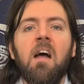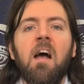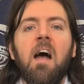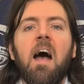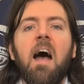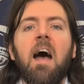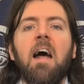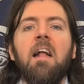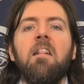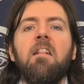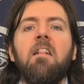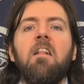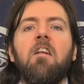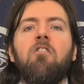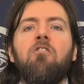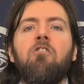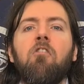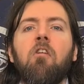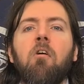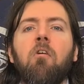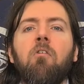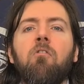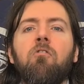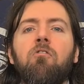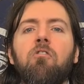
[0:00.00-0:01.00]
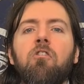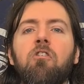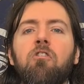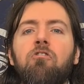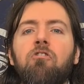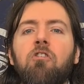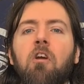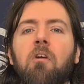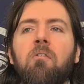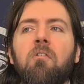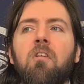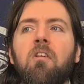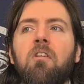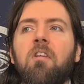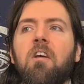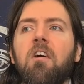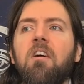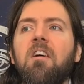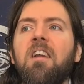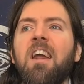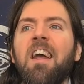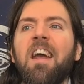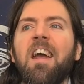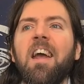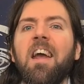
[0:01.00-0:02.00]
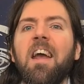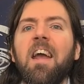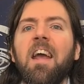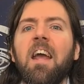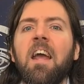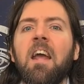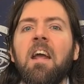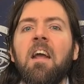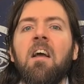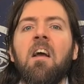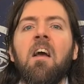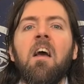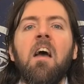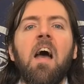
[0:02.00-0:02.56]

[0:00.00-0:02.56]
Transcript: And the children shouted, hooray!